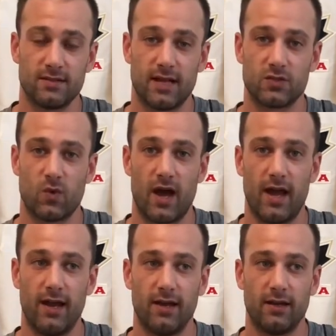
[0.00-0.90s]
That's
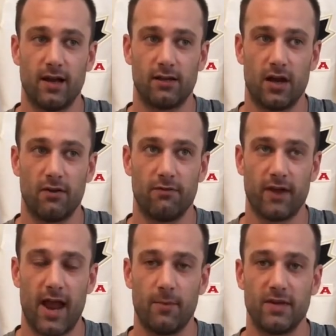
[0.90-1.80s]
why a lot of
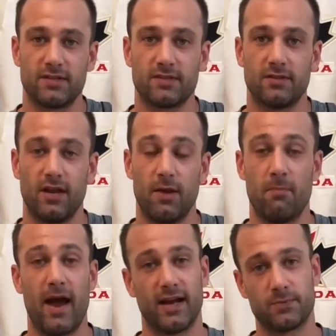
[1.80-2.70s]
cannabis, in
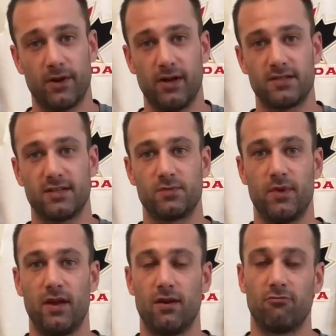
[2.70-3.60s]
my experience, that's
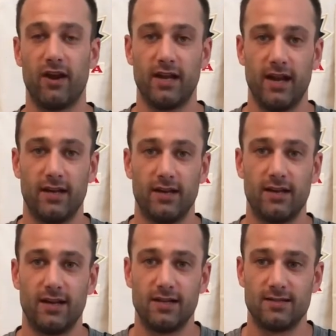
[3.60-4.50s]
been
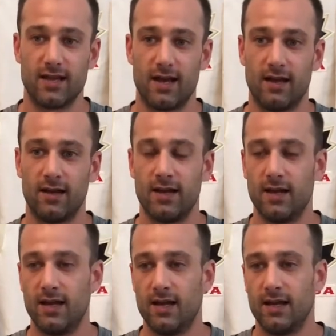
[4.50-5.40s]
irradiated
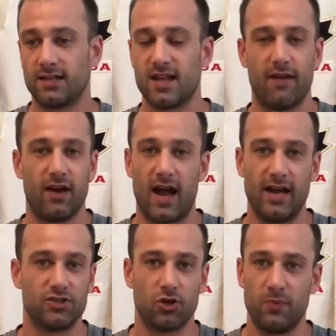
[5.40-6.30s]
doesn't have a high
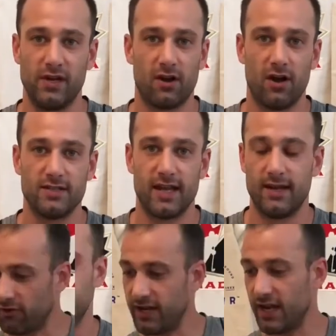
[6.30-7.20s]
terpene content.
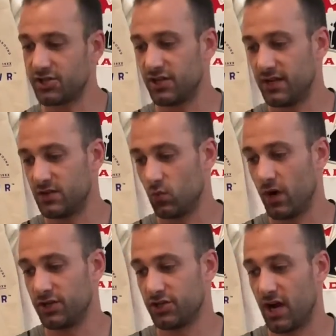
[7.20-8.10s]
Radiation is
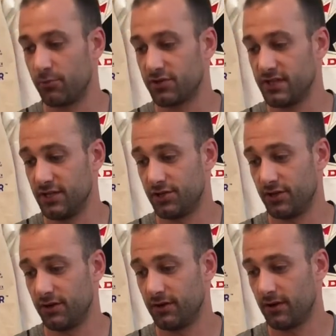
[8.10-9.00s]
one-shot
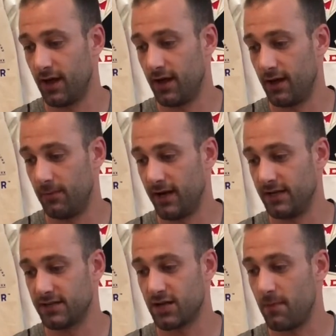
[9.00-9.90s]
procedure, and it
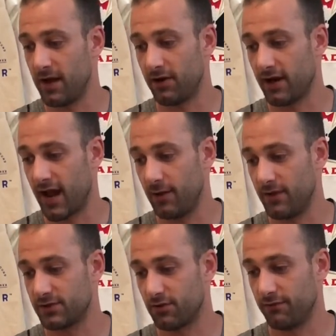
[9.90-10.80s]
does not make your
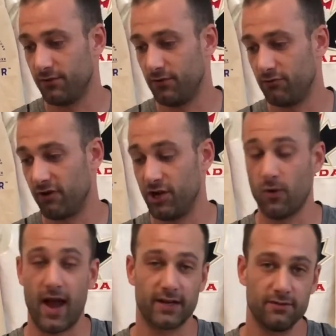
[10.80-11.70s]
cannabis or food
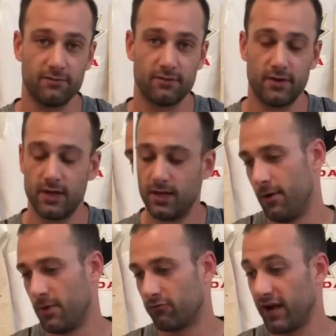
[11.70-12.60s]
radioactive.
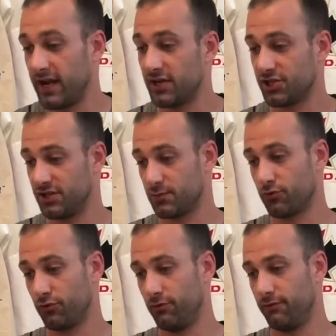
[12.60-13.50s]
Irradiation is
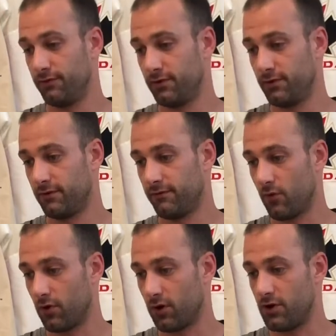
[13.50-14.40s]
approved
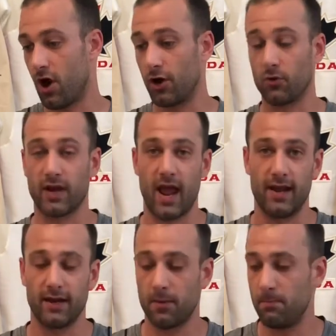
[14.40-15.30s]
for
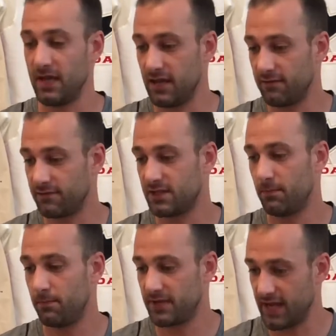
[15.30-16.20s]
non-organic beefed
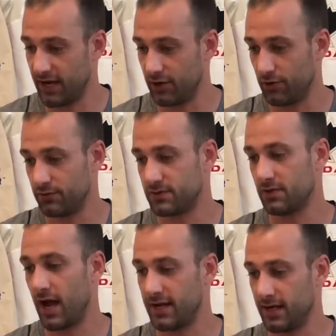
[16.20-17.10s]
potatoes,
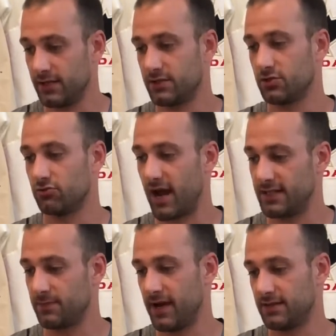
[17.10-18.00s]
onions, dried
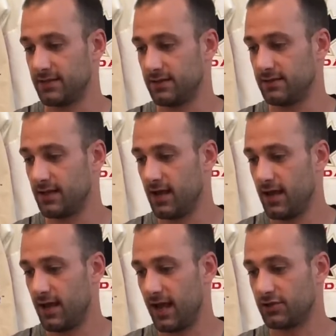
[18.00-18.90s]
spices,
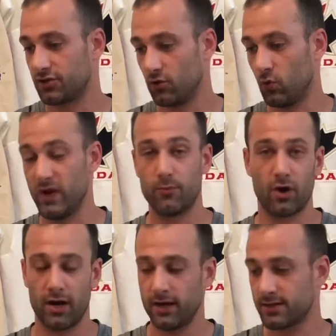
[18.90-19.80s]
and certain wheat
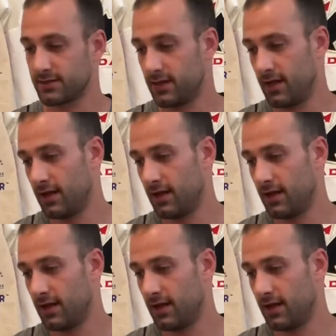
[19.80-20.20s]
products.